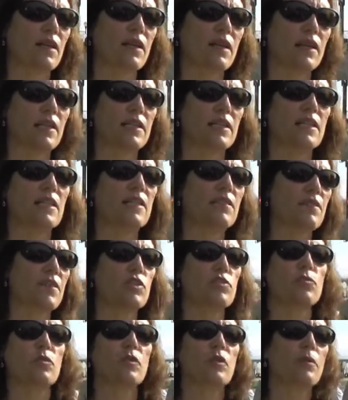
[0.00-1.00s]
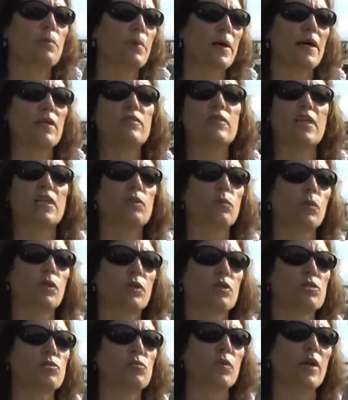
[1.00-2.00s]
an individual or biotech
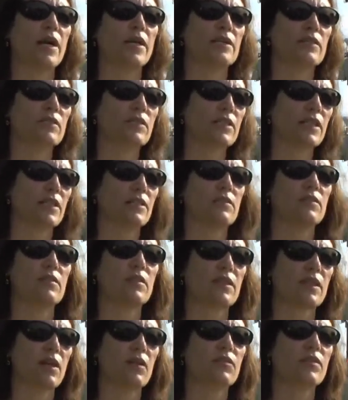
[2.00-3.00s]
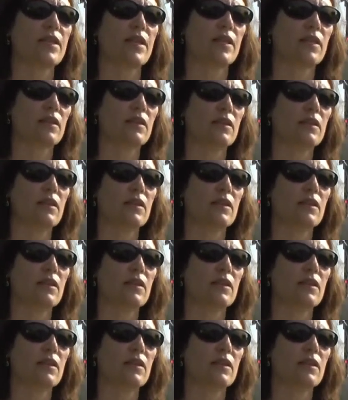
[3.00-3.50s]
worker's right to get health care